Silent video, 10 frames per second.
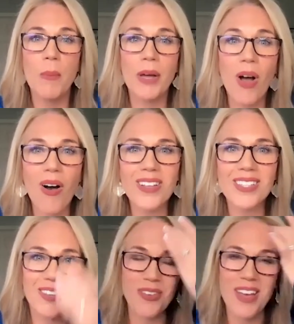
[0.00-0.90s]
but
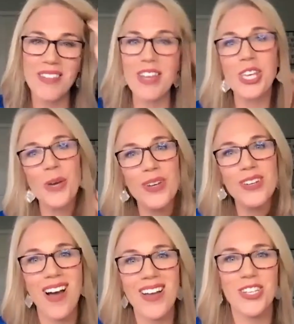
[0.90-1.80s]
also that you would
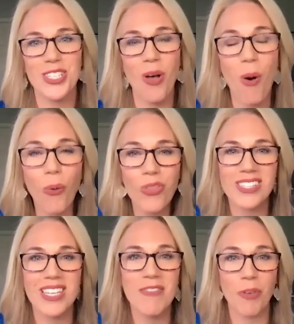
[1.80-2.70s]
not just hold
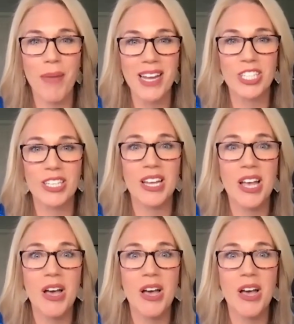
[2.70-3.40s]
this information